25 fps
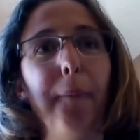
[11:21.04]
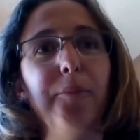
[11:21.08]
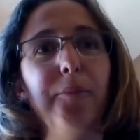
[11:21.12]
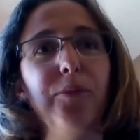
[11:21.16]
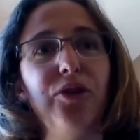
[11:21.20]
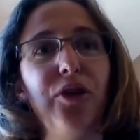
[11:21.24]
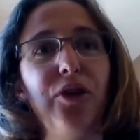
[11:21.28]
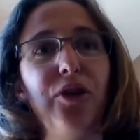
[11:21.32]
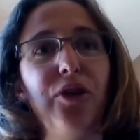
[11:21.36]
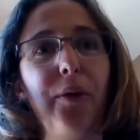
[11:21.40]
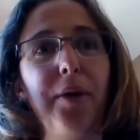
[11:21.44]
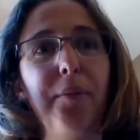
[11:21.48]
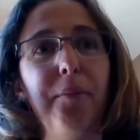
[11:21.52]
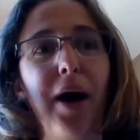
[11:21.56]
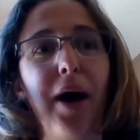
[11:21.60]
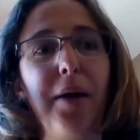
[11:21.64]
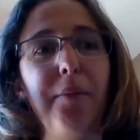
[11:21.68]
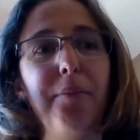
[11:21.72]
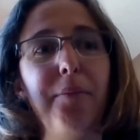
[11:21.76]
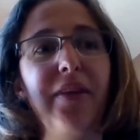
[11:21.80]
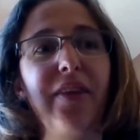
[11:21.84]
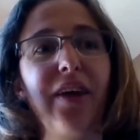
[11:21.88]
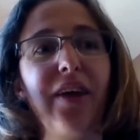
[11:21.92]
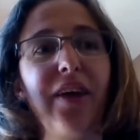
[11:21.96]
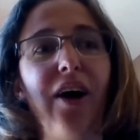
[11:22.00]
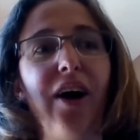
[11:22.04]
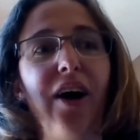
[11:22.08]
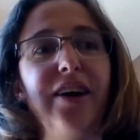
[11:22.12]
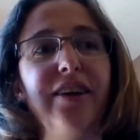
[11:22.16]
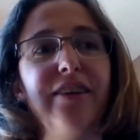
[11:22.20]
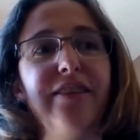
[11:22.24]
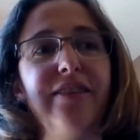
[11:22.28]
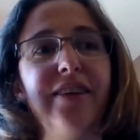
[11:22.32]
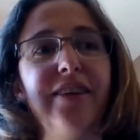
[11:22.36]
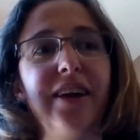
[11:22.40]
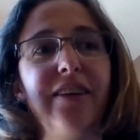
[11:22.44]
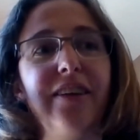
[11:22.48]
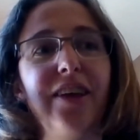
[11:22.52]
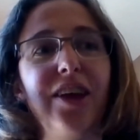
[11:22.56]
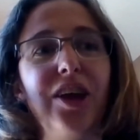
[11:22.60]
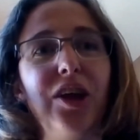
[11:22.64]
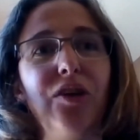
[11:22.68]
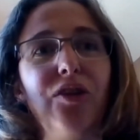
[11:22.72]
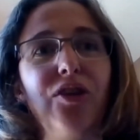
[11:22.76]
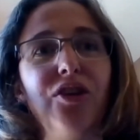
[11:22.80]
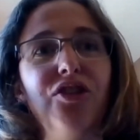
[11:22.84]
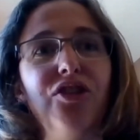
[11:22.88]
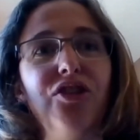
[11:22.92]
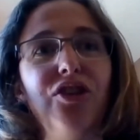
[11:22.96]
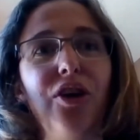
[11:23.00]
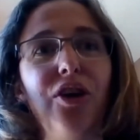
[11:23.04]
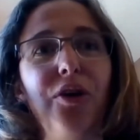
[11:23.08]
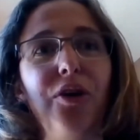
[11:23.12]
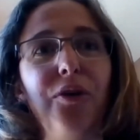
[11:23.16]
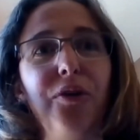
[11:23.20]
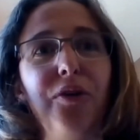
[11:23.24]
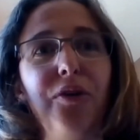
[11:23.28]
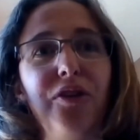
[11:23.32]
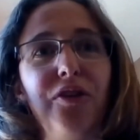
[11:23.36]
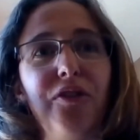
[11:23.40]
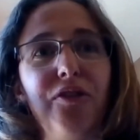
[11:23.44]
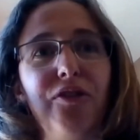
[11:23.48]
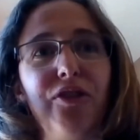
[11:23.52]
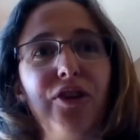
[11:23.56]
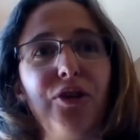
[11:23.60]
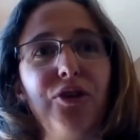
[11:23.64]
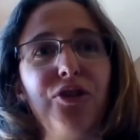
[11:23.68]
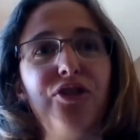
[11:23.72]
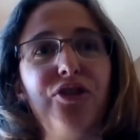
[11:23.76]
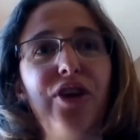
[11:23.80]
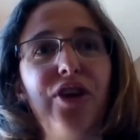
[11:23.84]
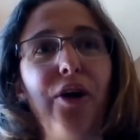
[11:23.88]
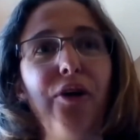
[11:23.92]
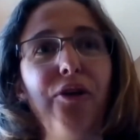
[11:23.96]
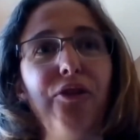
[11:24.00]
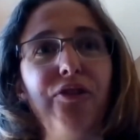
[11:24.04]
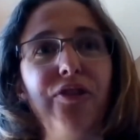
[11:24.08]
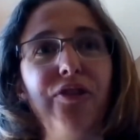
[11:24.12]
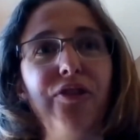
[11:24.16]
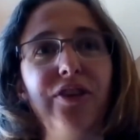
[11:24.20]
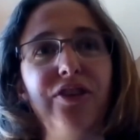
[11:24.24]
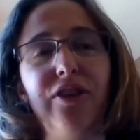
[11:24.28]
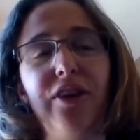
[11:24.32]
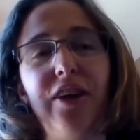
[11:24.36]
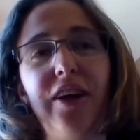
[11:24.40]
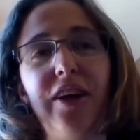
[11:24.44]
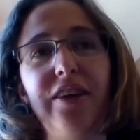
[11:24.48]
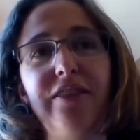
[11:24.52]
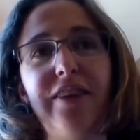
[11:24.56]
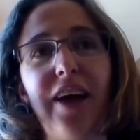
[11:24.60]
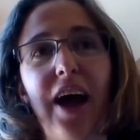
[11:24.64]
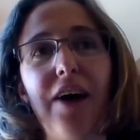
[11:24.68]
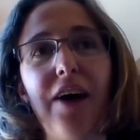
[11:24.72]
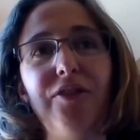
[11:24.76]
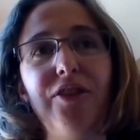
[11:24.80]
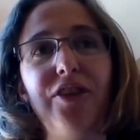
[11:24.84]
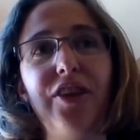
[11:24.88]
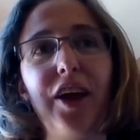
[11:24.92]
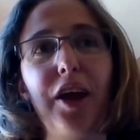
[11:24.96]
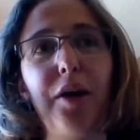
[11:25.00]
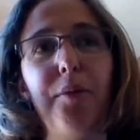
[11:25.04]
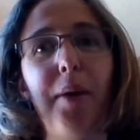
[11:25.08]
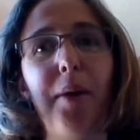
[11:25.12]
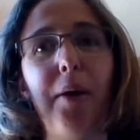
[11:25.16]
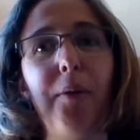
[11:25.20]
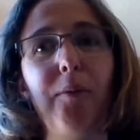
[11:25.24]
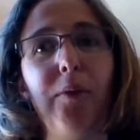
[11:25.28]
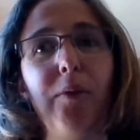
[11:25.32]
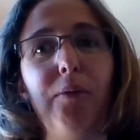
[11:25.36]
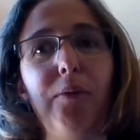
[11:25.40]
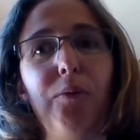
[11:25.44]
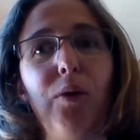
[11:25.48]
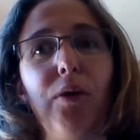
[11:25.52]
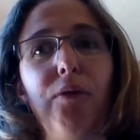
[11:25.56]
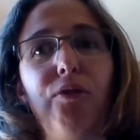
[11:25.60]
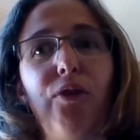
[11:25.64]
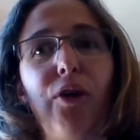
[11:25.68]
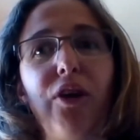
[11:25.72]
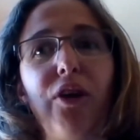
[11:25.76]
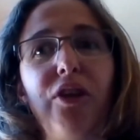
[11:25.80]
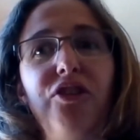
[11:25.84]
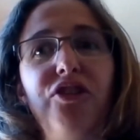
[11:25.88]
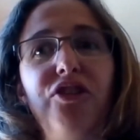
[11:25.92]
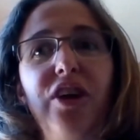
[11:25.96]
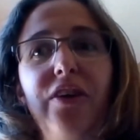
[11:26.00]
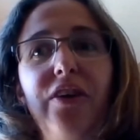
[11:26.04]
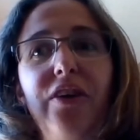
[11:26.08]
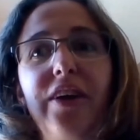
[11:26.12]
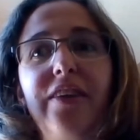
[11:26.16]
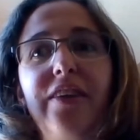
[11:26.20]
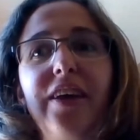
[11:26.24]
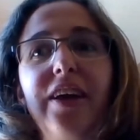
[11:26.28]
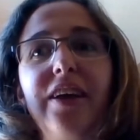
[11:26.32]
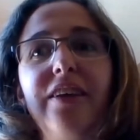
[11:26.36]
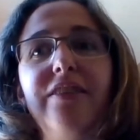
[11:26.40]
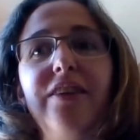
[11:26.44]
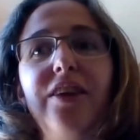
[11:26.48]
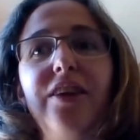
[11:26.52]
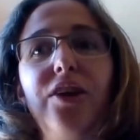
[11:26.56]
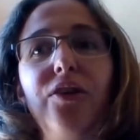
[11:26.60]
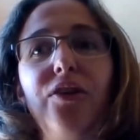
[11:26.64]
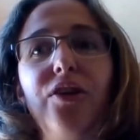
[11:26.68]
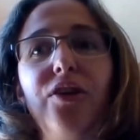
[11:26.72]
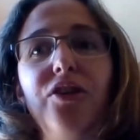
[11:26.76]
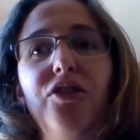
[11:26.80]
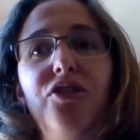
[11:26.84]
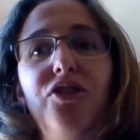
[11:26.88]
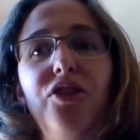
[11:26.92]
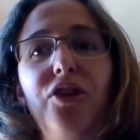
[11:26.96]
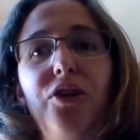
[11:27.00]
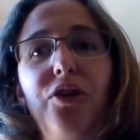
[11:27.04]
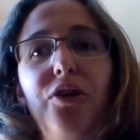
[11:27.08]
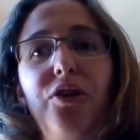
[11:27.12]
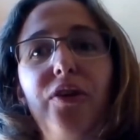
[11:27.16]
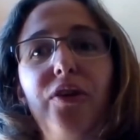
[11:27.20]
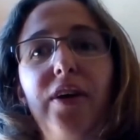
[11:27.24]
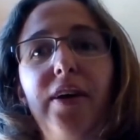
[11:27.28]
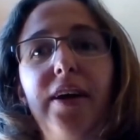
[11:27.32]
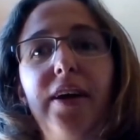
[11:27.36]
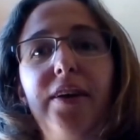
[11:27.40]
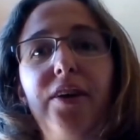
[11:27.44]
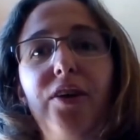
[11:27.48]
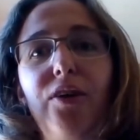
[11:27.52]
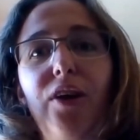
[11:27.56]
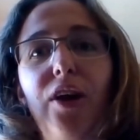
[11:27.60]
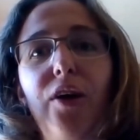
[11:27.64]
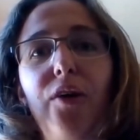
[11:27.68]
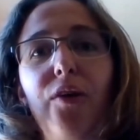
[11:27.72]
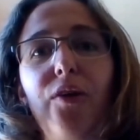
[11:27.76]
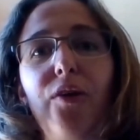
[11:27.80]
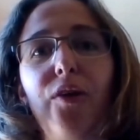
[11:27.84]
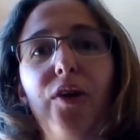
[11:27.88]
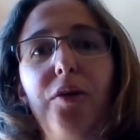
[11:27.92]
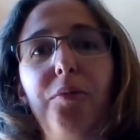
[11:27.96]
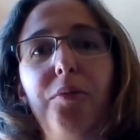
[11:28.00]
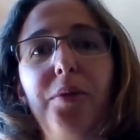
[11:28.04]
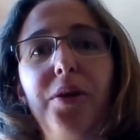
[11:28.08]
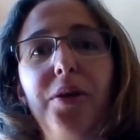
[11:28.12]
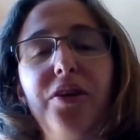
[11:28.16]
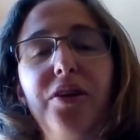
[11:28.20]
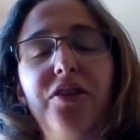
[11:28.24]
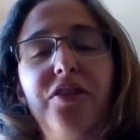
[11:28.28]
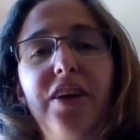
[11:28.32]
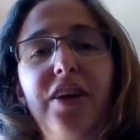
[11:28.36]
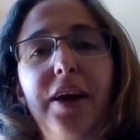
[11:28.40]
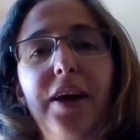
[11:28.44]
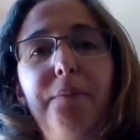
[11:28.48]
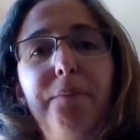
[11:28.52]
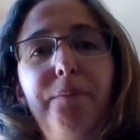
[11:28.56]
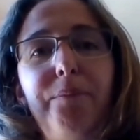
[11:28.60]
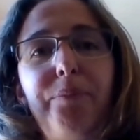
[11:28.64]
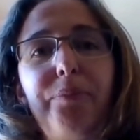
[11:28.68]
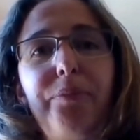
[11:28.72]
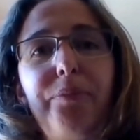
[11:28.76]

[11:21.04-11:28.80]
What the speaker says: So it might be the kindest thing that you can do for yourself is to have a think about what volunteering things that you can do in your local community.